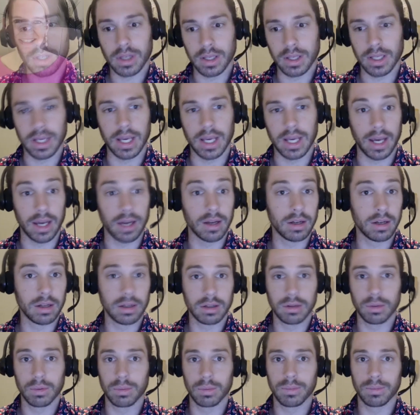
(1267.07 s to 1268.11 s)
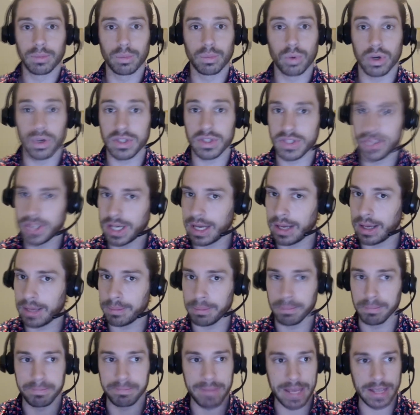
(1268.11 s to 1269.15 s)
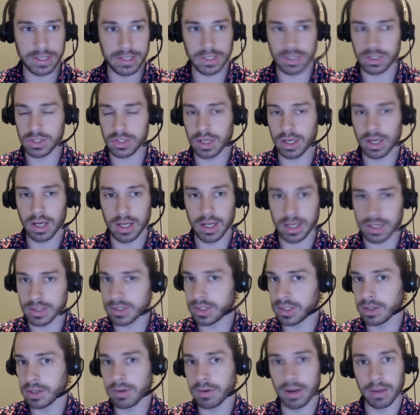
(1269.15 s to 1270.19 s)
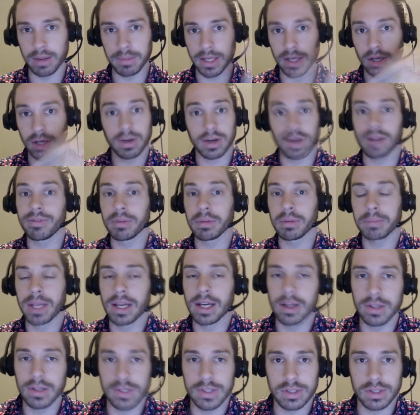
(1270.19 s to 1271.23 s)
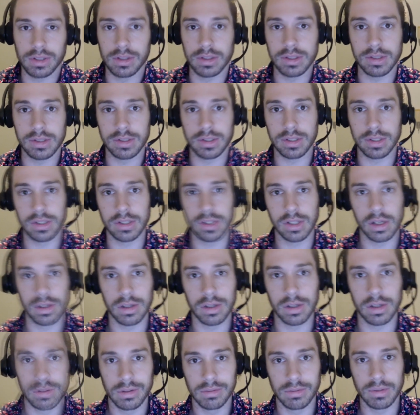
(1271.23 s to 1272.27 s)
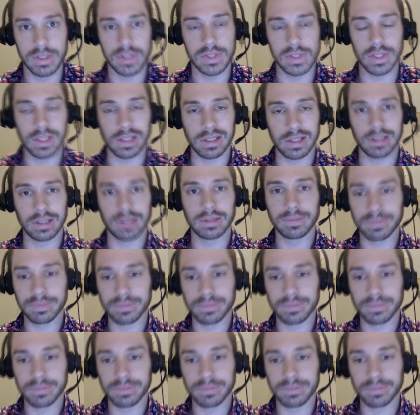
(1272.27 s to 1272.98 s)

know, like, WhatsApp, Messenger, Instagram, they all have them now. So there's no reason you can't.